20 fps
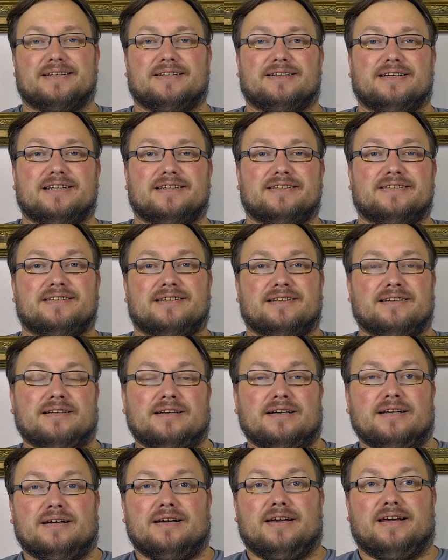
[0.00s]
again,
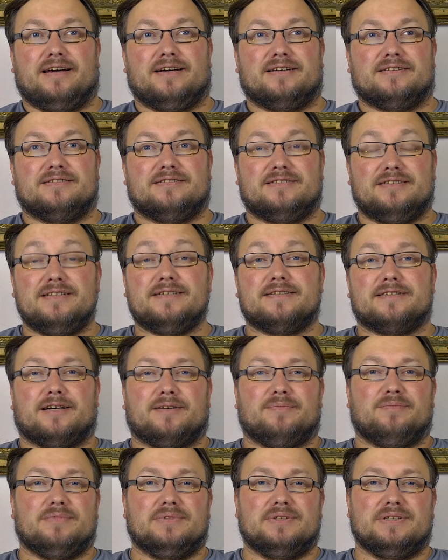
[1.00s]
and this
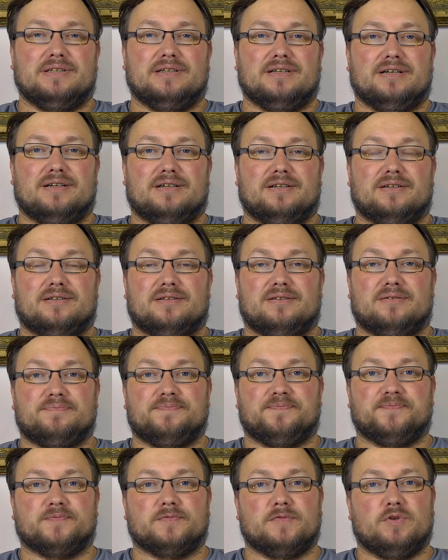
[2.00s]
time
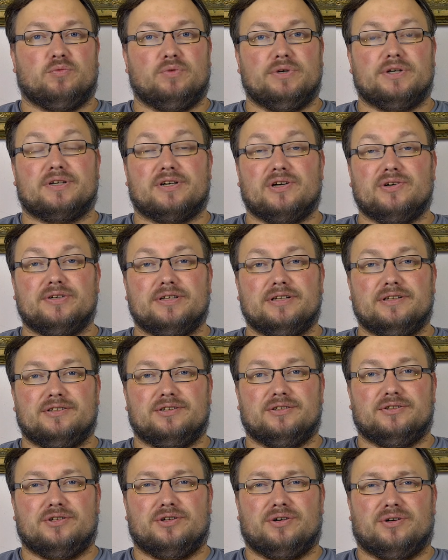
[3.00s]
we're going
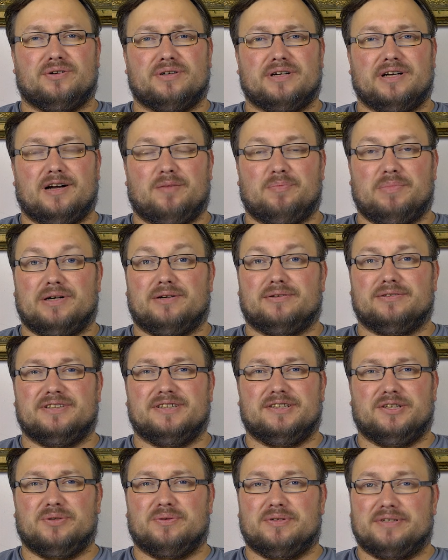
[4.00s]
to talk about the
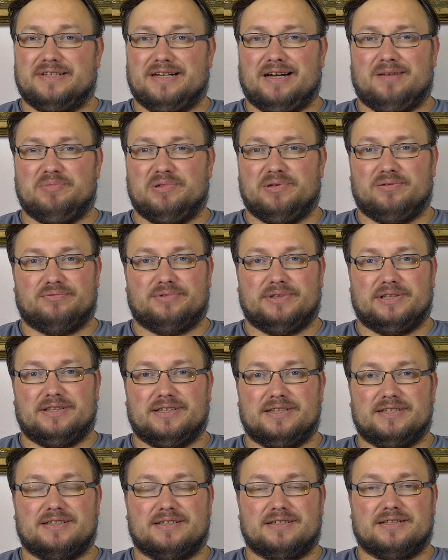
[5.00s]
newest Apple
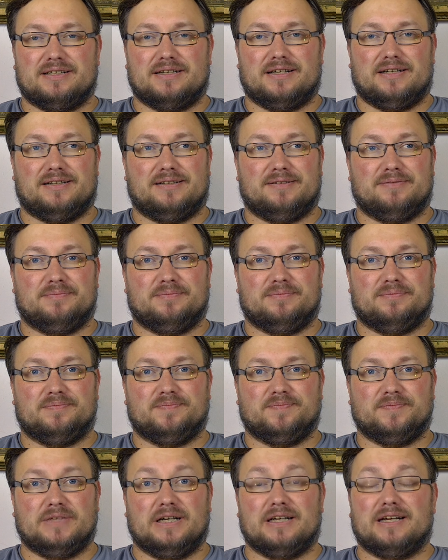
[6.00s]
release.
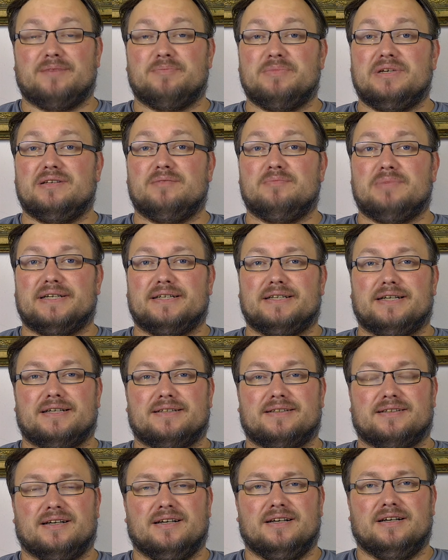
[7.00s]
And I mean by
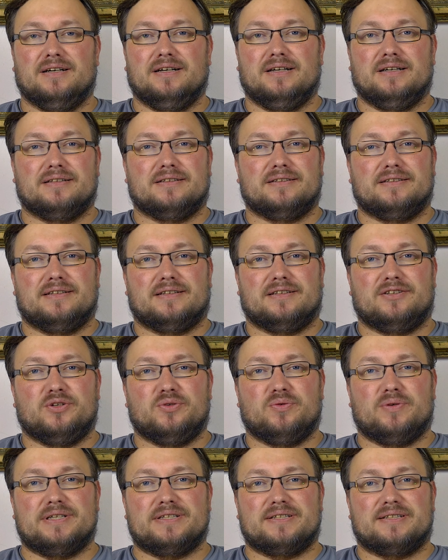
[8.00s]
that the
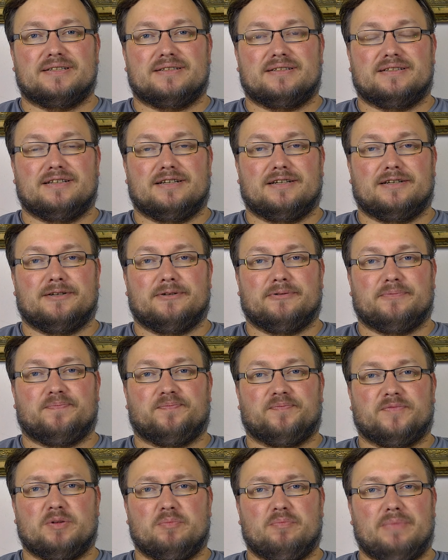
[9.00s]
newest
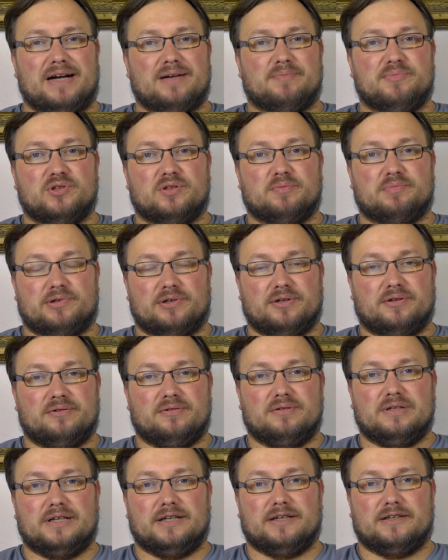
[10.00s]
MacBook
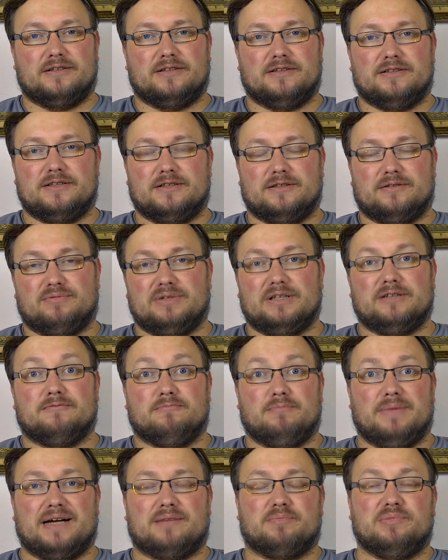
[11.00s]
Pro and
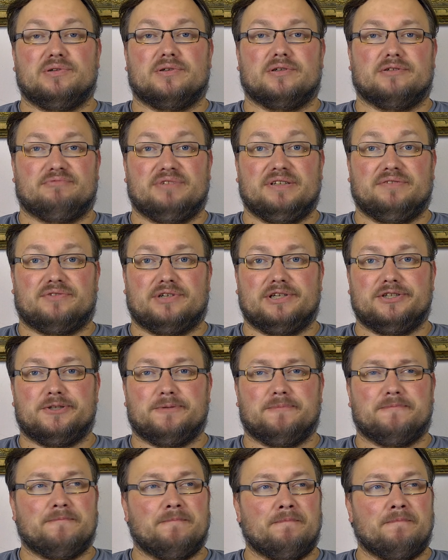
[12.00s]
MacBook refresh.